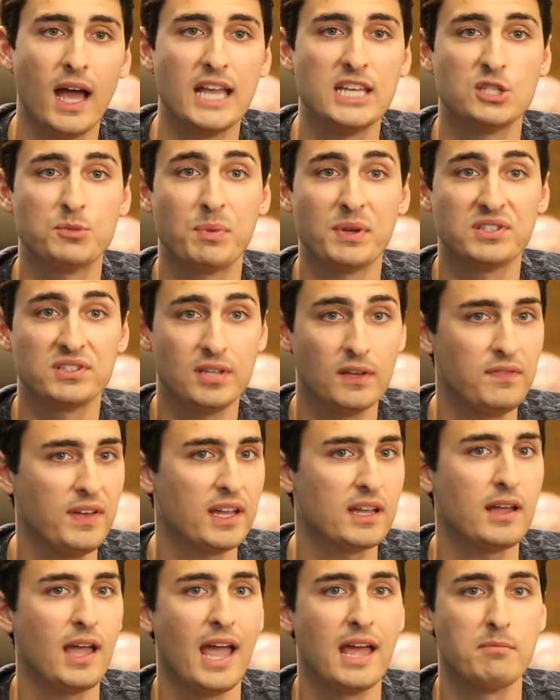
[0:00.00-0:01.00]
A
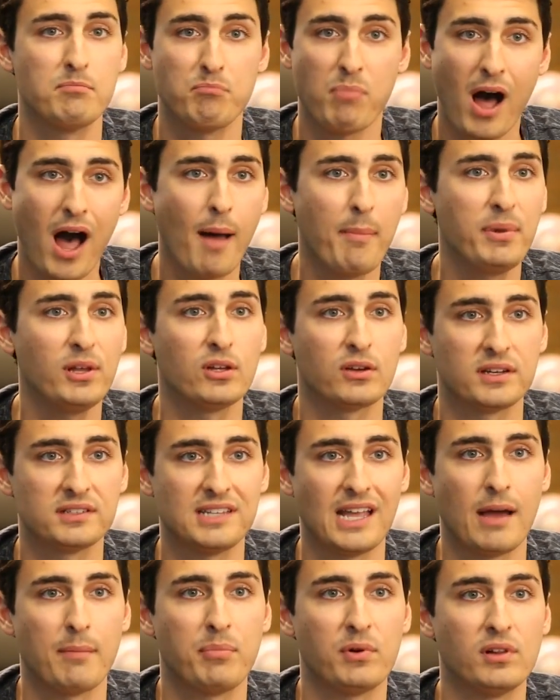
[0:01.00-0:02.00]
specific and popular
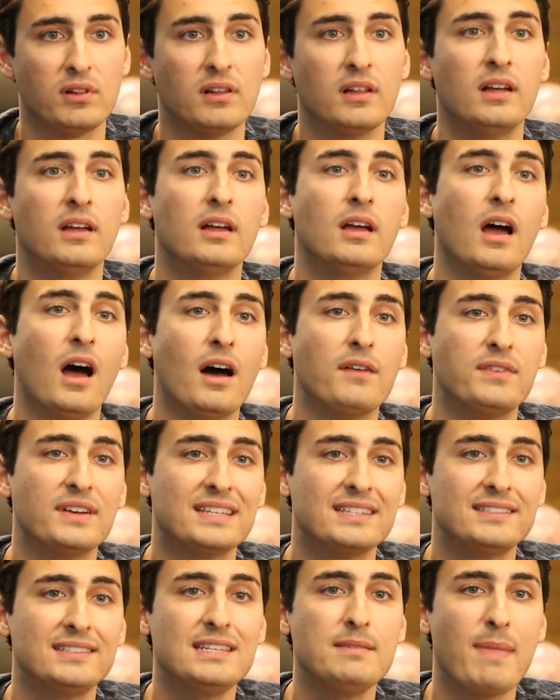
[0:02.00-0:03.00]
example of a
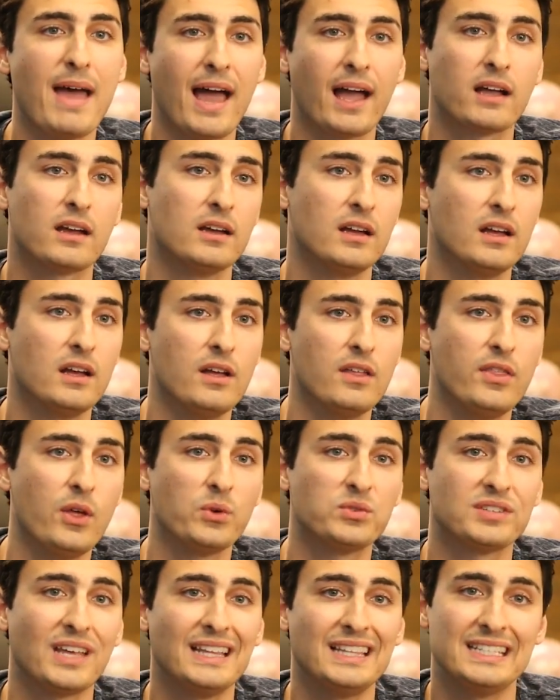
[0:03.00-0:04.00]
CMAC, though
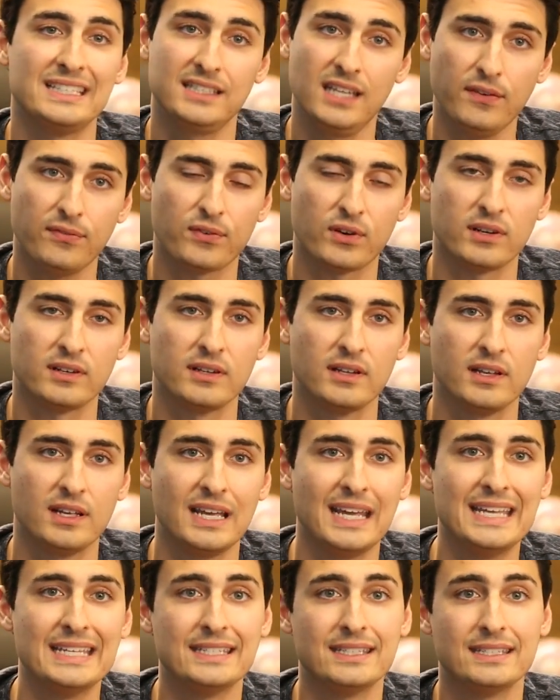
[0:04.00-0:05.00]
slightly different, is